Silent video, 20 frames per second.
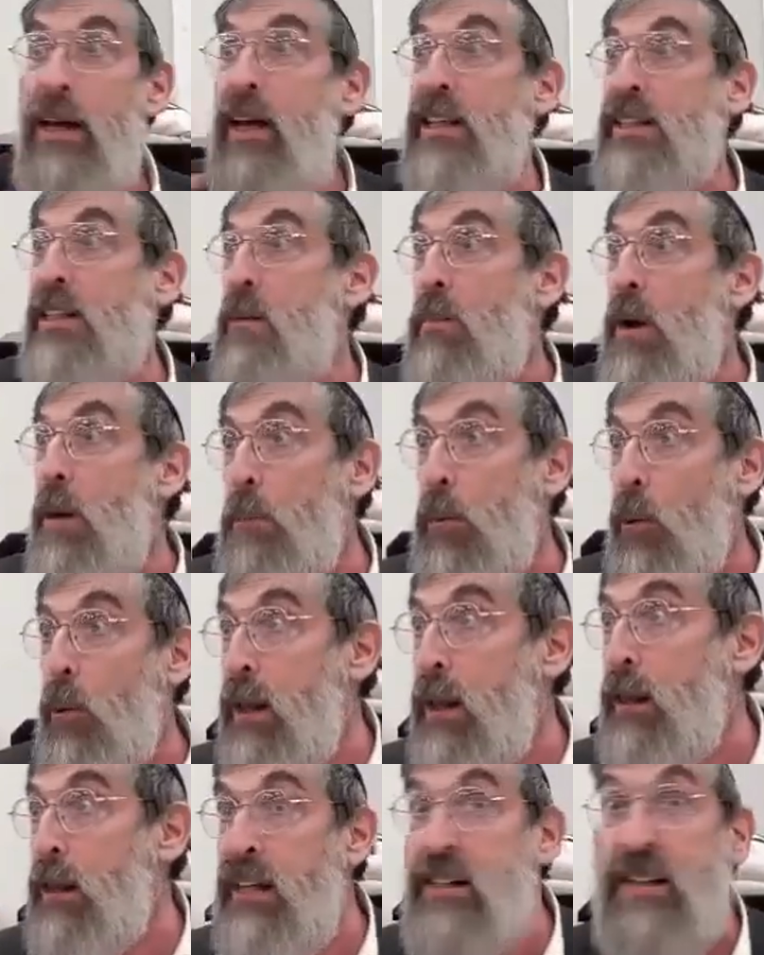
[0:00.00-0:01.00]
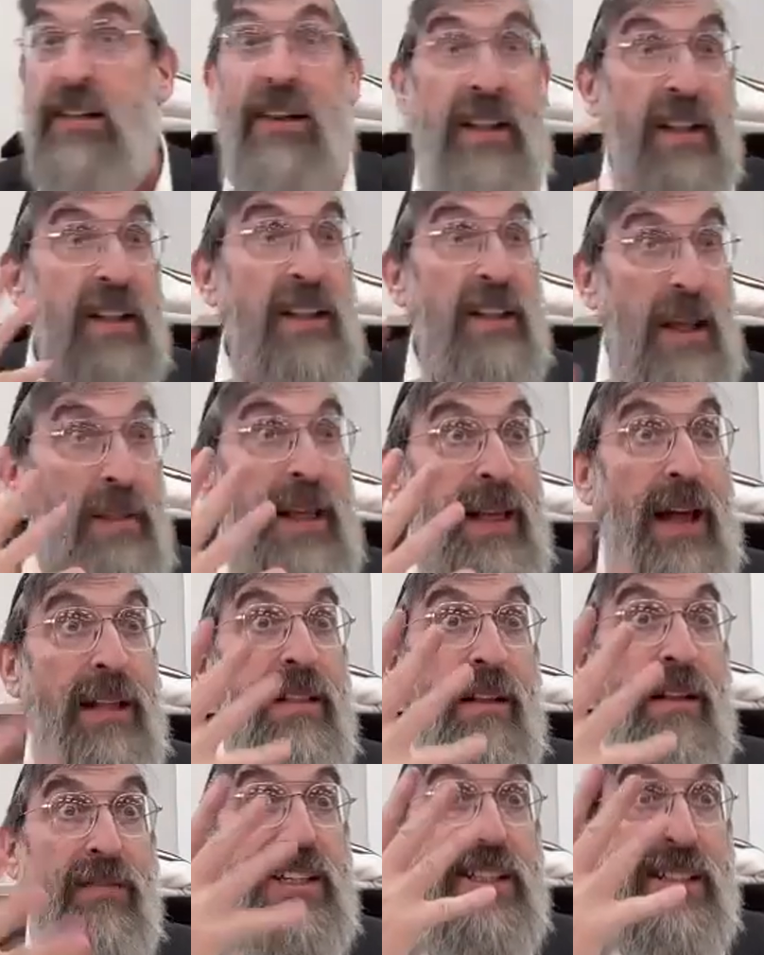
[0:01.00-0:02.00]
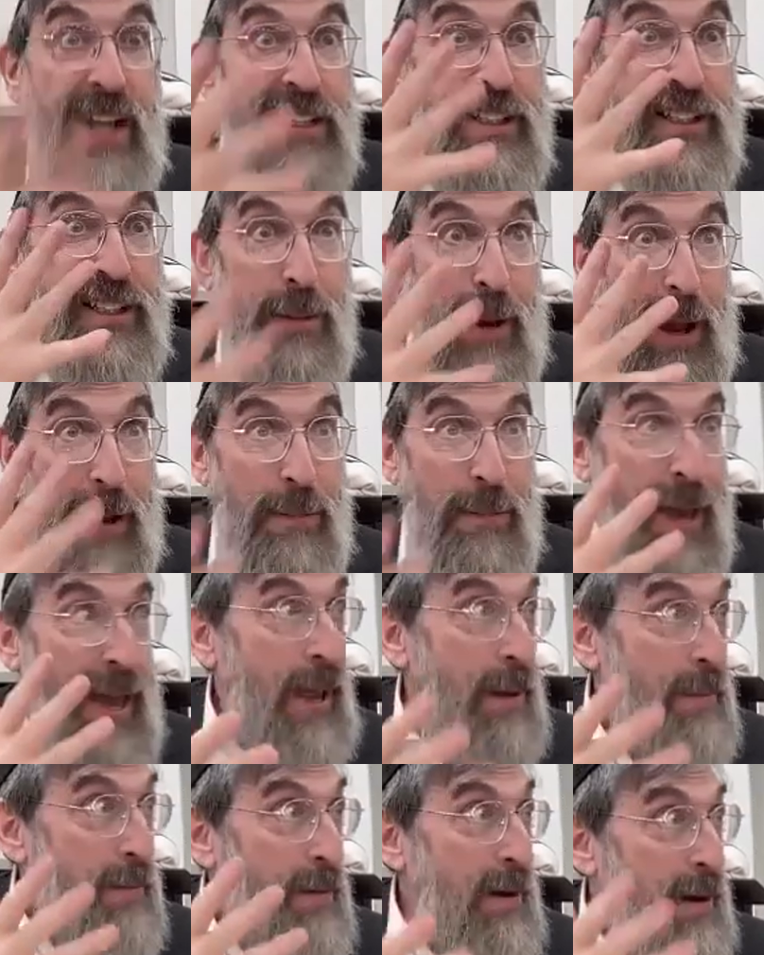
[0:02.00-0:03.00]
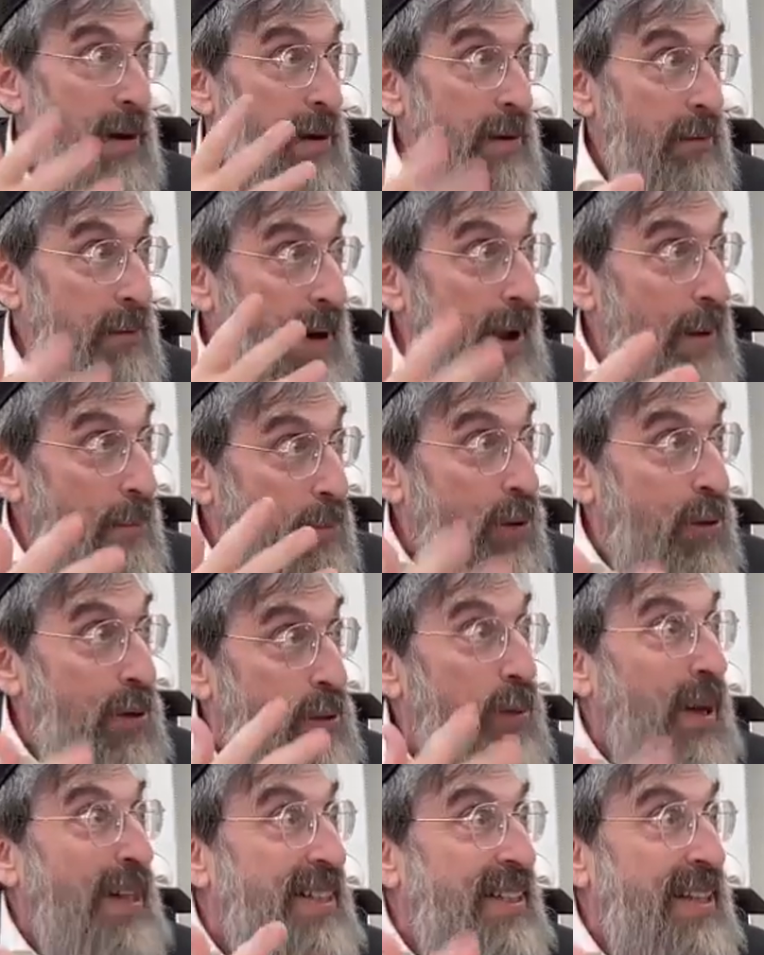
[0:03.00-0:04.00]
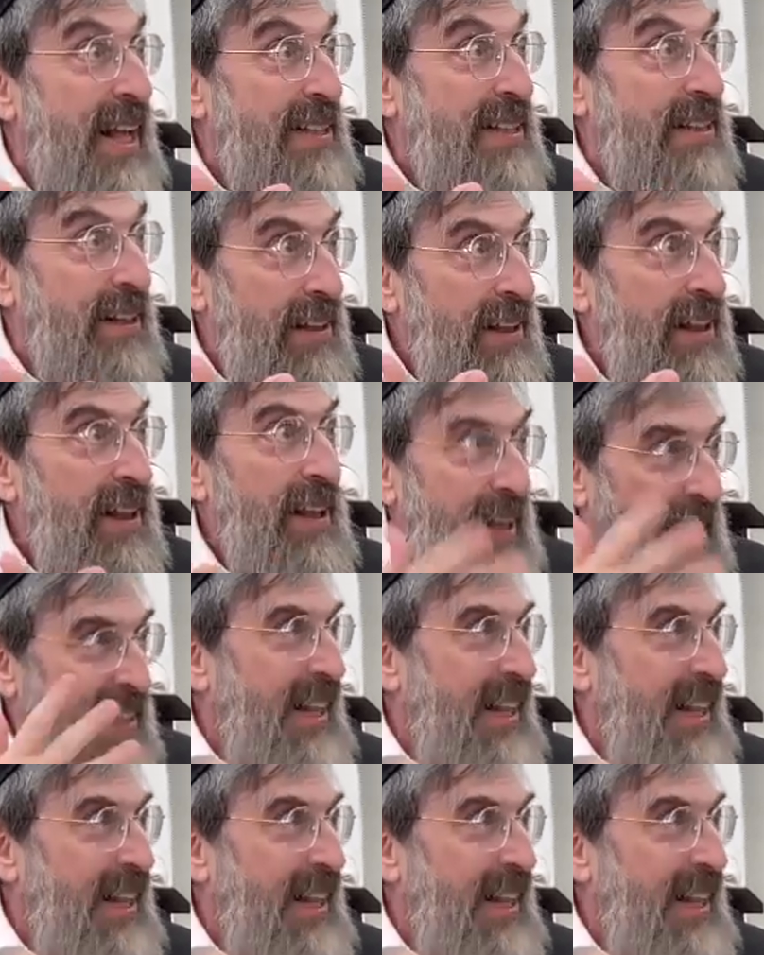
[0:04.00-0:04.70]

It's a moot point yes, that if there's netzel by behema, right? Because what's netzel?